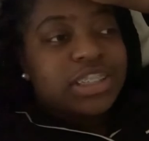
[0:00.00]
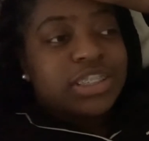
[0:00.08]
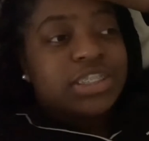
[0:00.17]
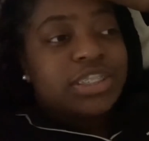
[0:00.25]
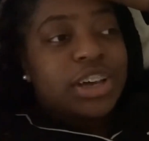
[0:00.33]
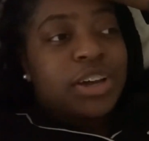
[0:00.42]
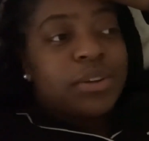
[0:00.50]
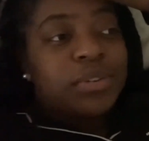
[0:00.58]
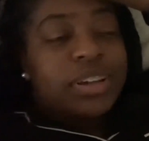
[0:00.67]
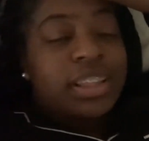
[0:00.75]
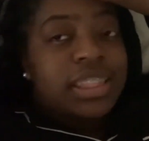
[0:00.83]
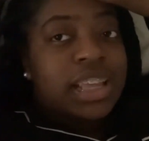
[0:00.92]
So
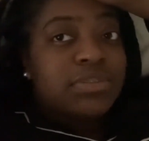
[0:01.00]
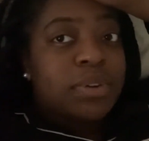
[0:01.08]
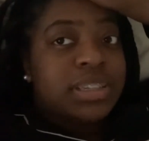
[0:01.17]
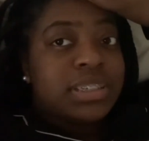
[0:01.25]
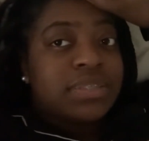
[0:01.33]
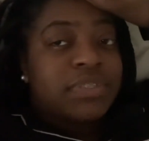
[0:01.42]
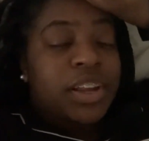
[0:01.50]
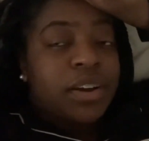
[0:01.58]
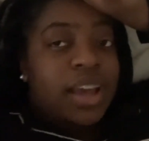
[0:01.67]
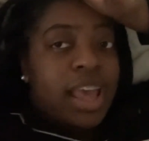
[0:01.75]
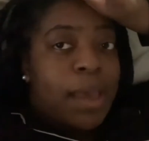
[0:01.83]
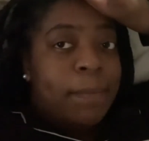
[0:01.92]
thanks for watching this video
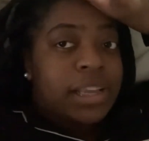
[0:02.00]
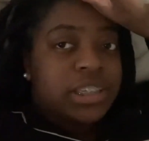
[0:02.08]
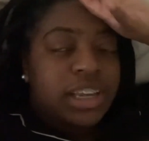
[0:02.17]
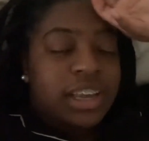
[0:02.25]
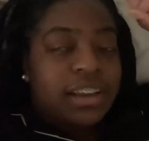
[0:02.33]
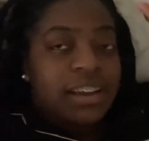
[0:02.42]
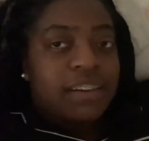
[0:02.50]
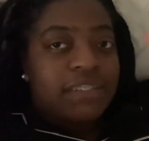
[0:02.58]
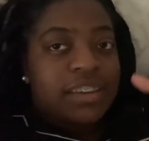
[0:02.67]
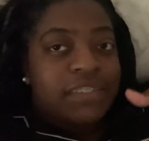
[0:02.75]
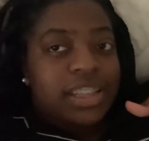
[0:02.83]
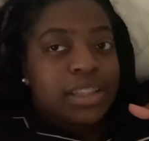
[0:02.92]
and make sure you
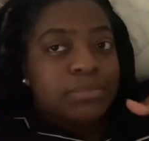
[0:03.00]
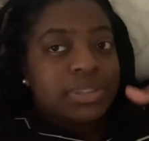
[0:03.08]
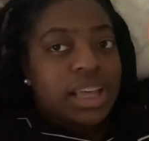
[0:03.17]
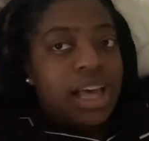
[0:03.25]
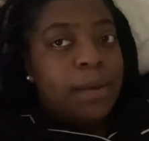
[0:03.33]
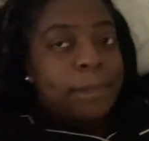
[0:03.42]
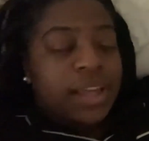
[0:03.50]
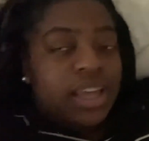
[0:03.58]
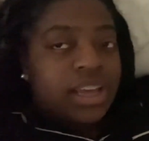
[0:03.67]
give it a thumbs up.